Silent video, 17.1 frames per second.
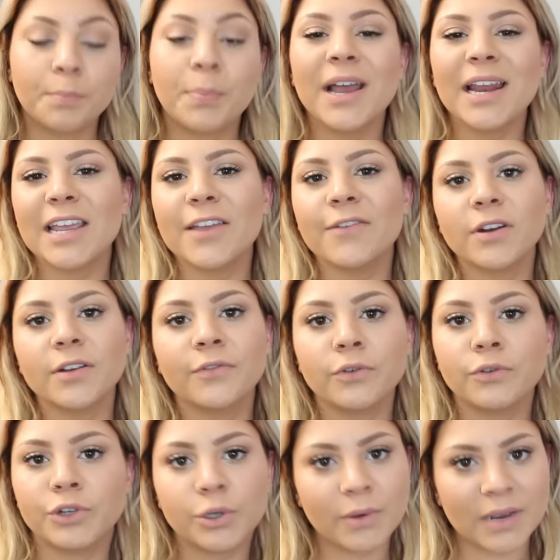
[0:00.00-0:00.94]
But even if
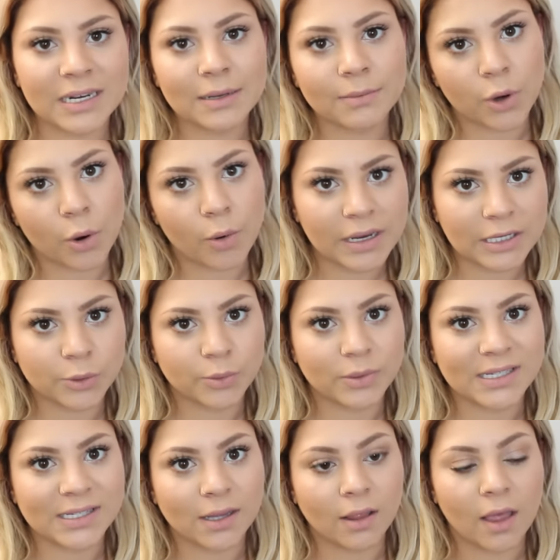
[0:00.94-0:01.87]
you do end up going to
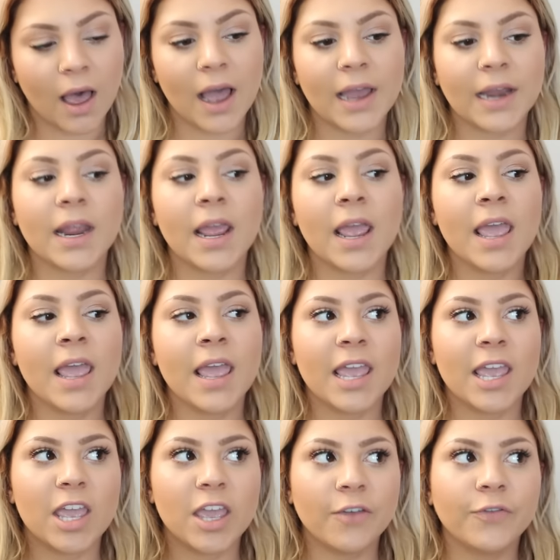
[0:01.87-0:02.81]
a salon,
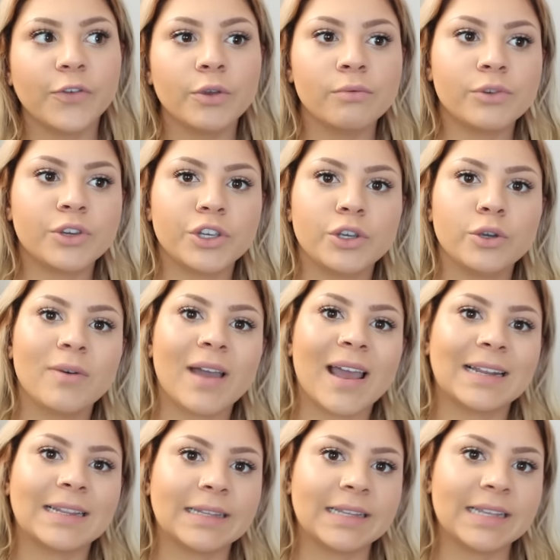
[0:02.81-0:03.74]
if you do
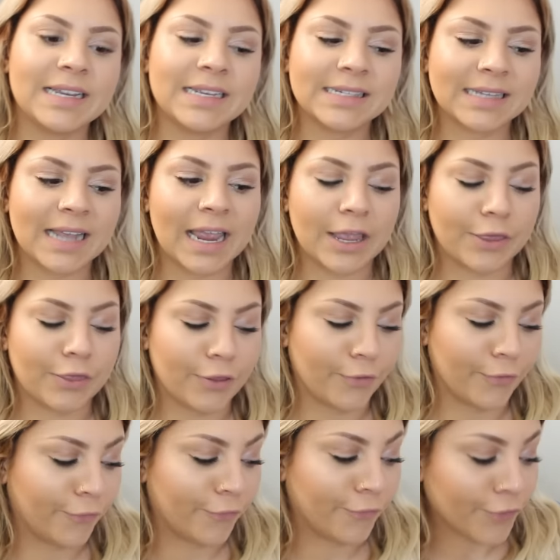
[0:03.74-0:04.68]
at least like
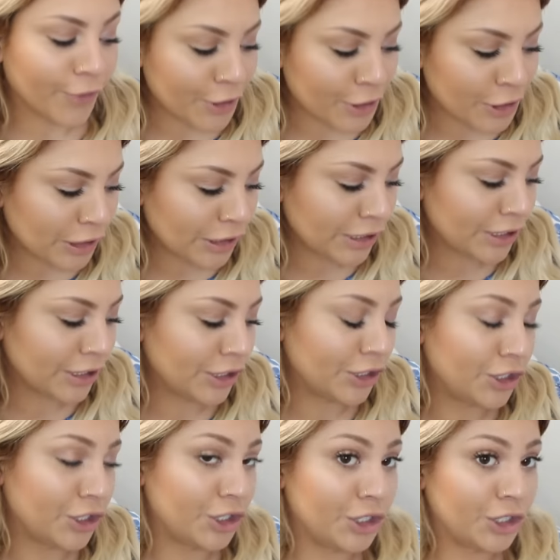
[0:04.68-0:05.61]
the
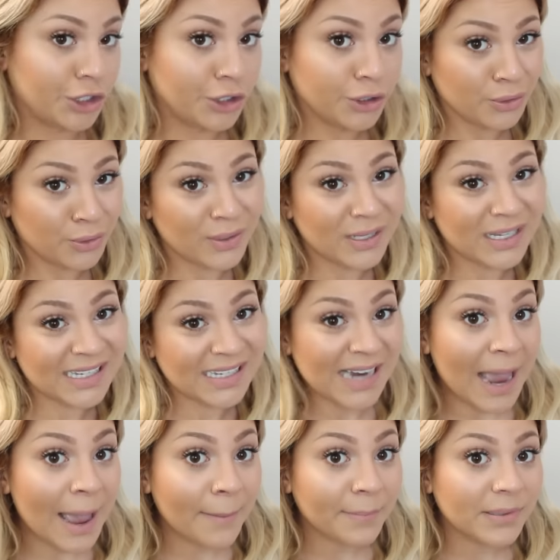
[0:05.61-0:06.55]
first 2
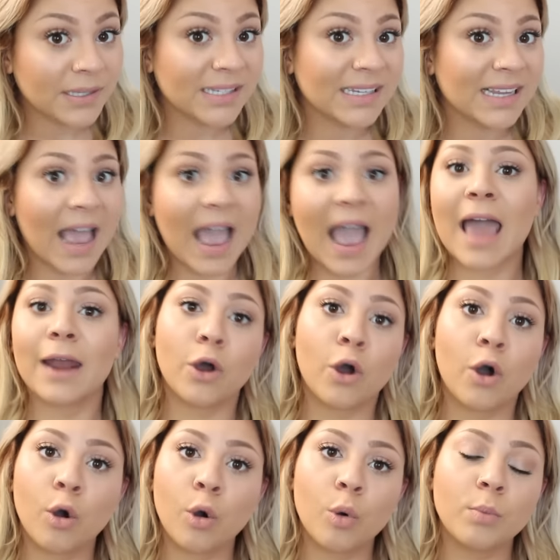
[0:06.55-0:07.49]
steps at
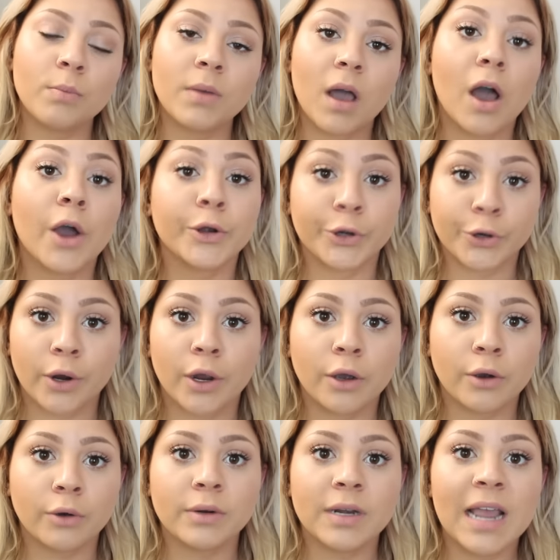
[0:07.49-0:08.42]
home on your
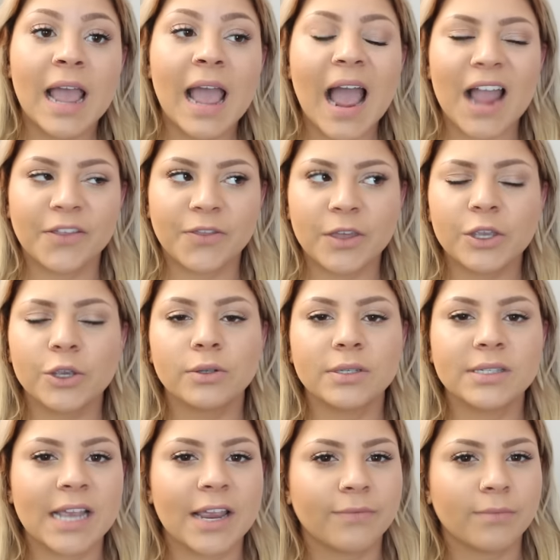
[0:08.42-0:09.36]
own, I think you'll
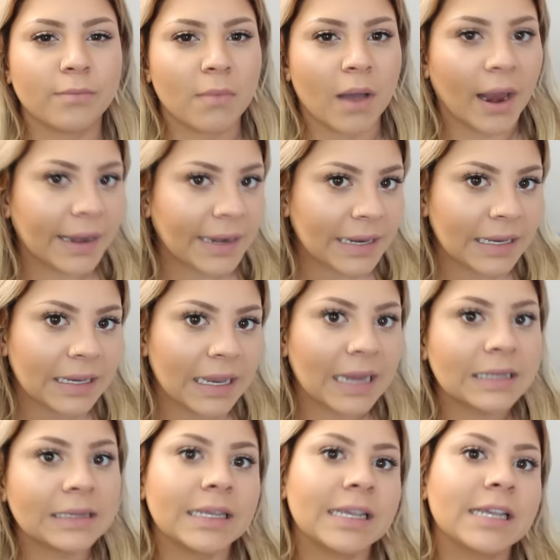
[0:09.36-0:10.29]
save money
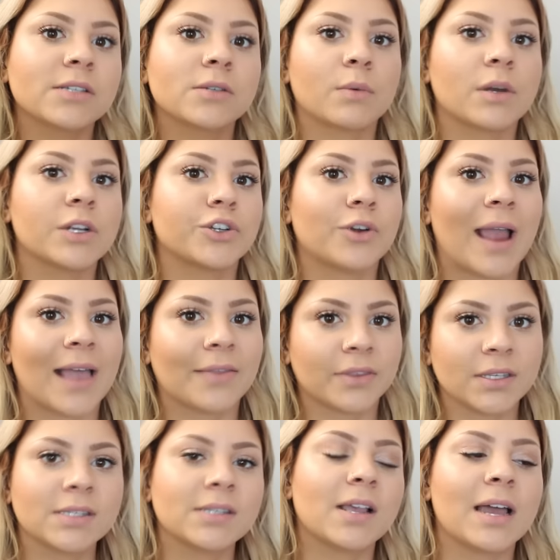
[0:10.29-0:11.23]
at least once you're at
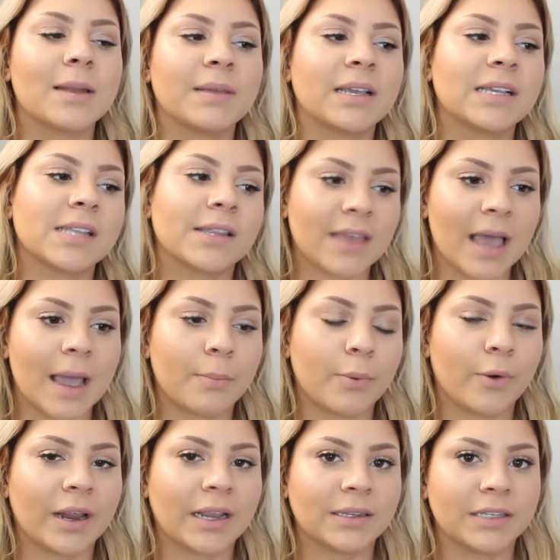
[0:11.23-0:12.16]
the salon, because at that
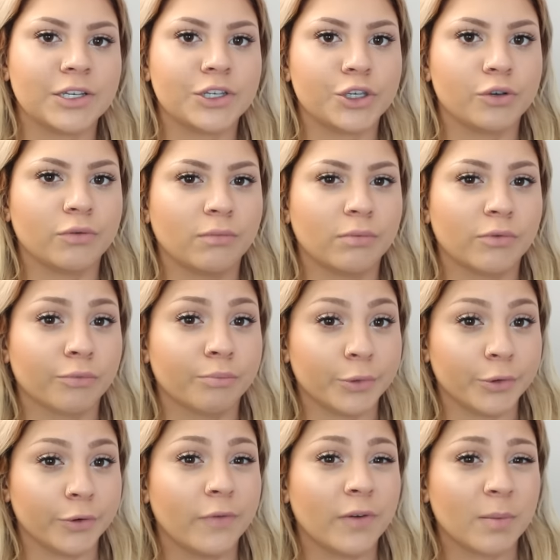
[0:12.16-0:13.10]
point at least you
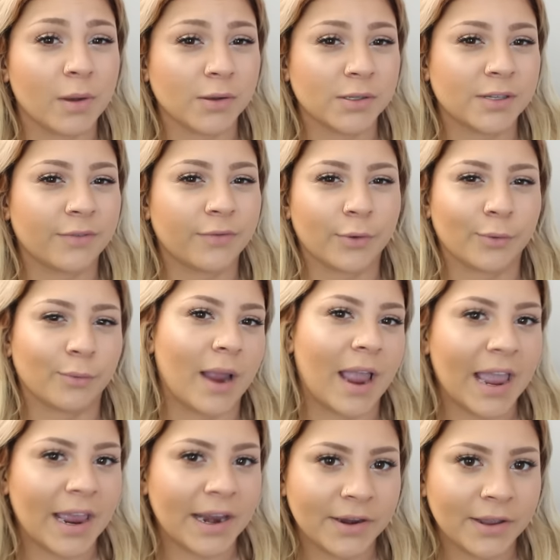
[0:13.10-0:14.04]
removed most of the
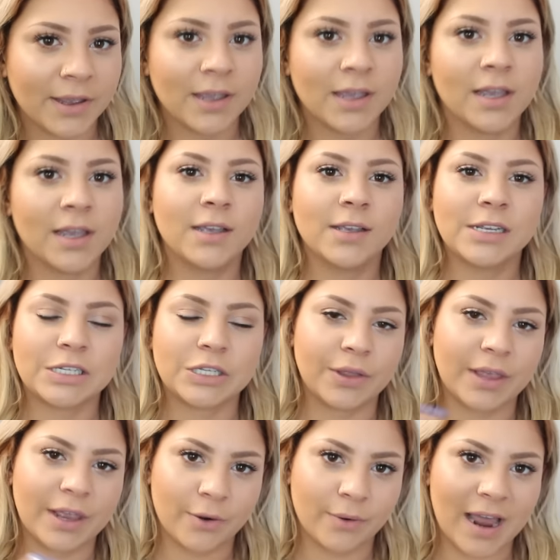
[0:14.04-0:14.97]
red,
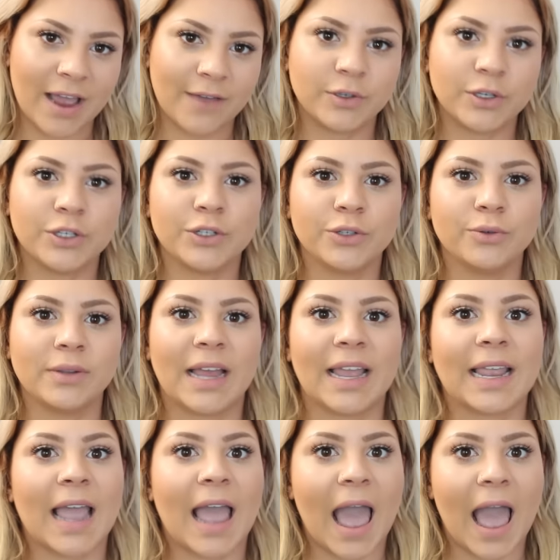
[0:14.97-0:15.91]
so they don't have to do
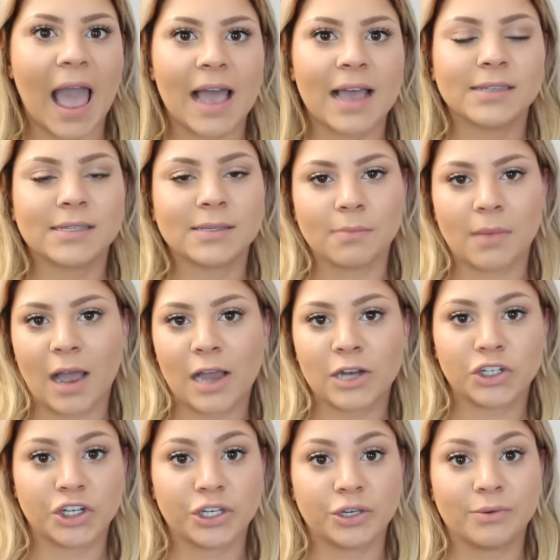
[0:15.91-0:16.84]
like as
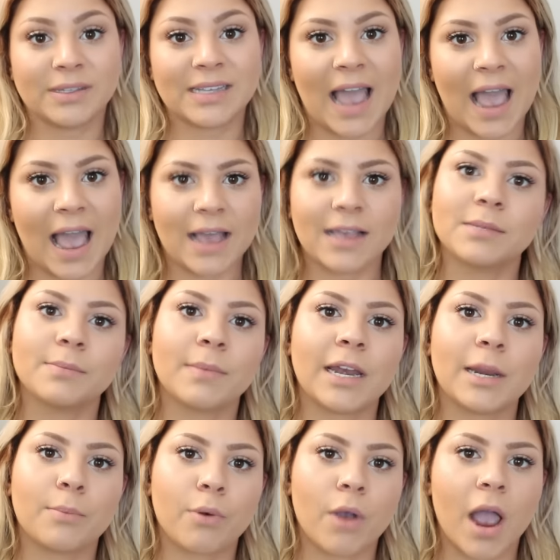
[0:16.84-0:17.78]
much and use as
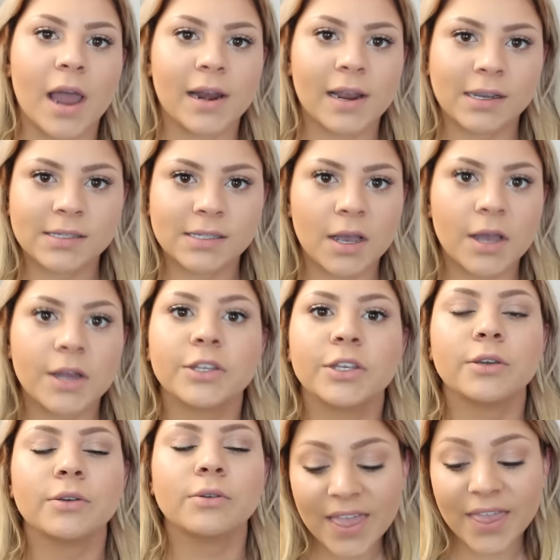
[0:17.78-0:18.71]
many products on
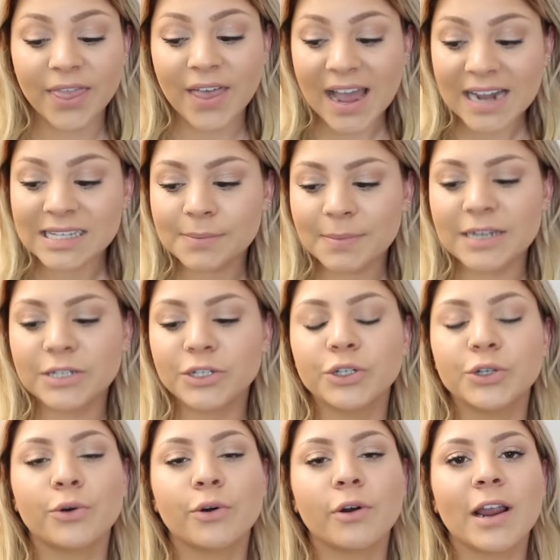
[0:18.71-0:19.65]
you. That's my
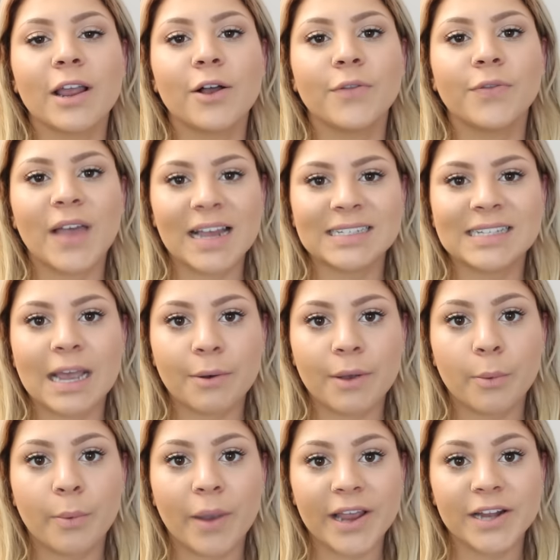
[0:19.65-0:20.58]
tutorial. That's how
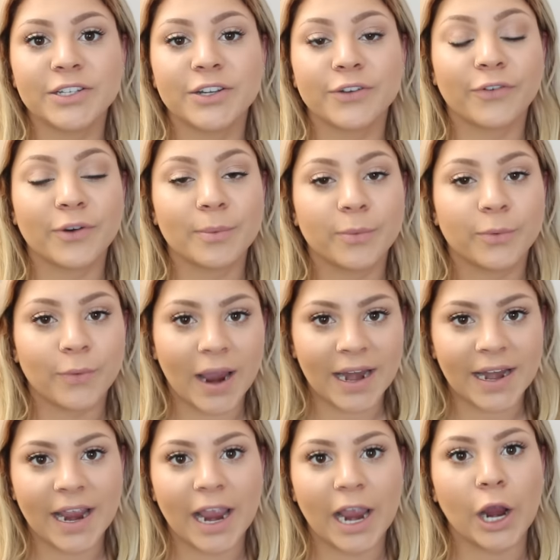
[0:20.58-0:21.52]
I went from
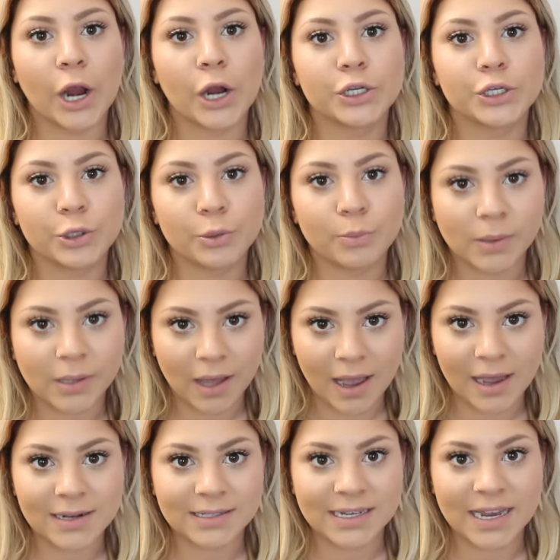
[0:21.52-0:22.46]
red hair to
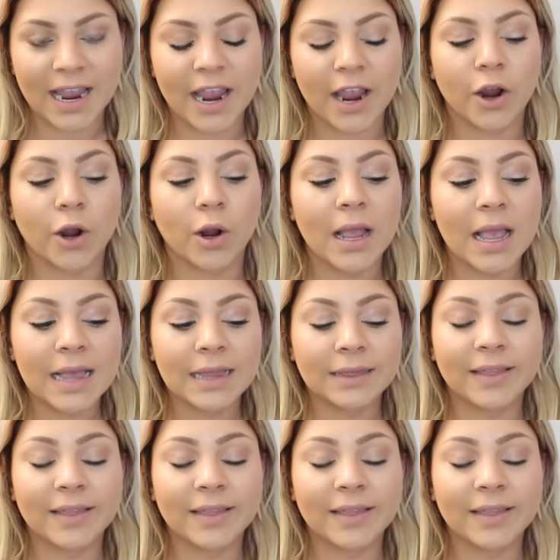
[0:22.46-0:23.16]
blonde hair.